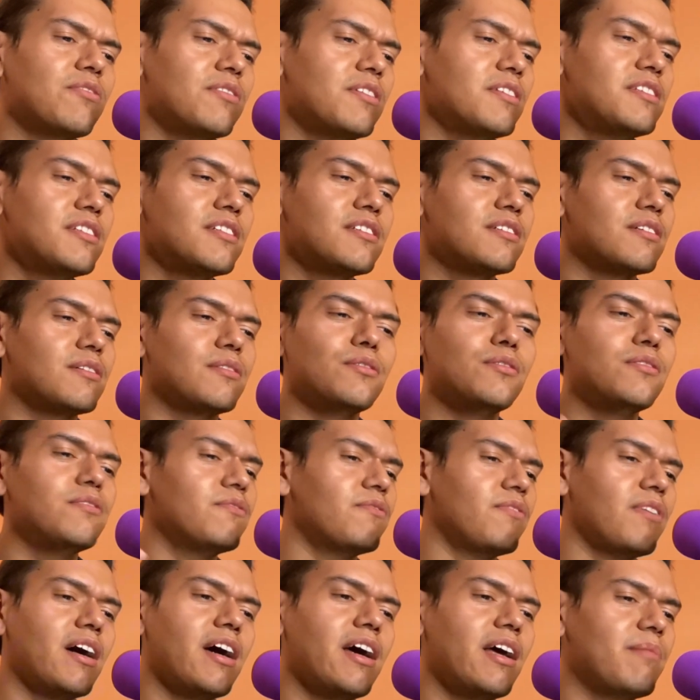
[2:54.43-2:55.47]
This is a new
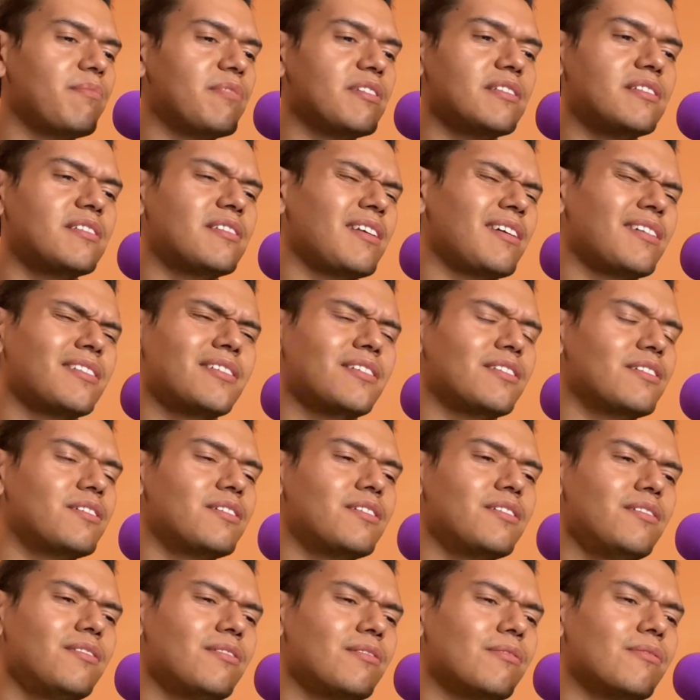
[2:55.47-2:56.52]
vibe in section
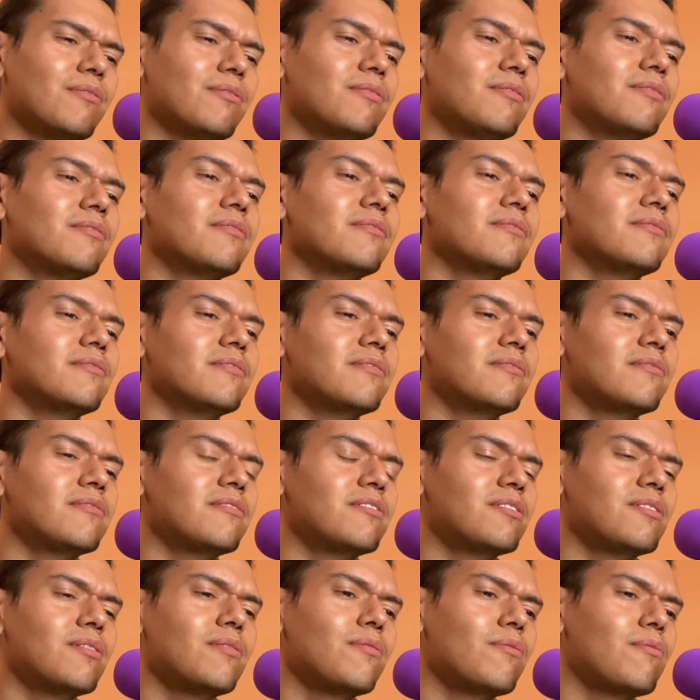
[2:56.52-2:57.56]
2.
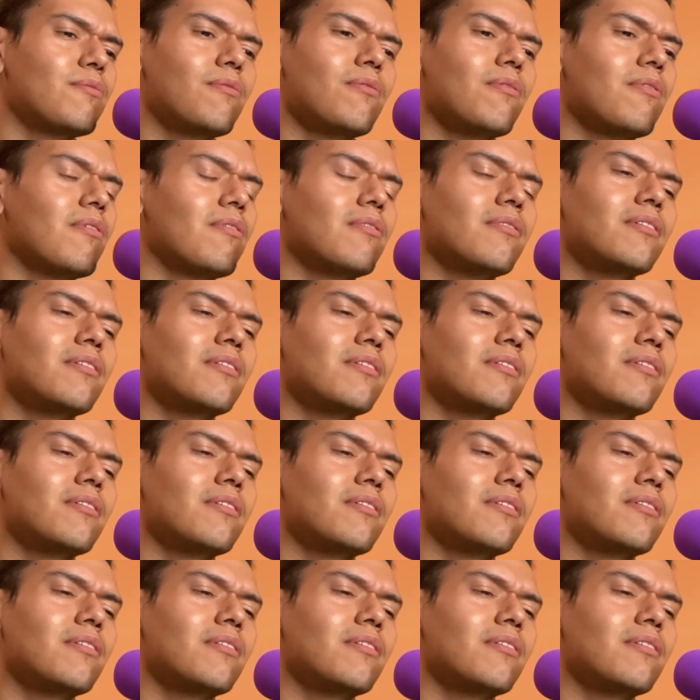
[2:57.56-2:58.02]
So cool.